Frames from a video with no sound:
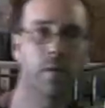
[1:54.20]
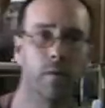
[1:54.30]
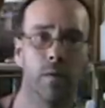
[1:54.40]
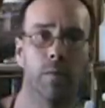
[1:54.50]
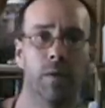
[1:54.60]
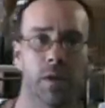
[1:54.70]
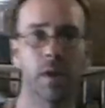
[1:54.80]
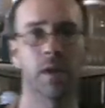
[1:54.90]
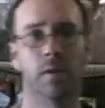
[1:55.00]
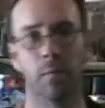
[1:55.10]
one of the
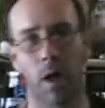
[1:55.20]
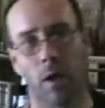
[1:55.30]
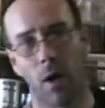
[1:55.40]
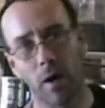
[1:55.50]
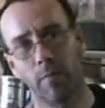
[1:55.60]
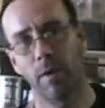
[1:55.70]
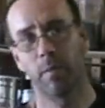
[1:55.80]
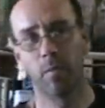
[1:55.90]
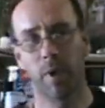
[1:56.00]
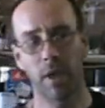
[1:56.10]
mistakes a lot of
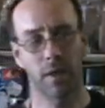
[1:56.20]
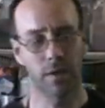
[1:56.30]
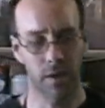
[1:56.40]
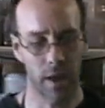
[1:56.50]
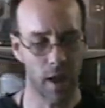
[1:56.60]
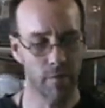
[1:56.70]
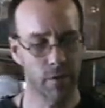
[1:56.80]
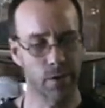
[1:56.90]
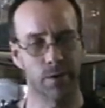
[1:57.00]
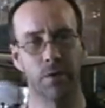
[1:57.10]
people make, is they
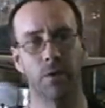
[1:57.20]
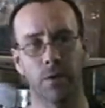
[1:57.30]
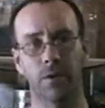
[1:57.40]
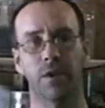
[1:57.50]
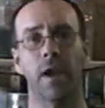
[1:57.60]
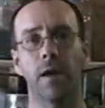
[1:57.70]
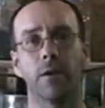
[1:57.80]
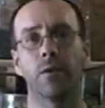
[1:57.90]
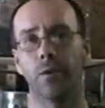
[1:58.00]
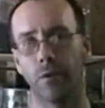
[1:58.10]
have their their
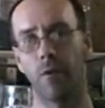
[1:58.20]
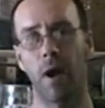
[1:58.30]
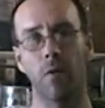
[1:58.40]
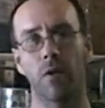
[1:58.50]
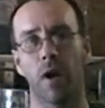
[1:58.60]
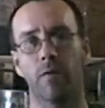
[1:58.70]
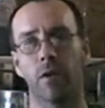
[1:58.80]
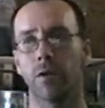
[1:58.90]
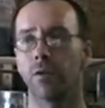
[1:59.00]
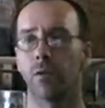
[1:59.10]
sand and their ground
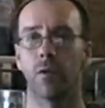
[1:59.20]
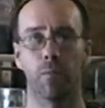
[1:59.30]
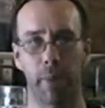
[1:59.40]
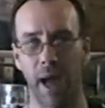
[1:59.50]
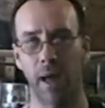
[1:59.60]
covers or their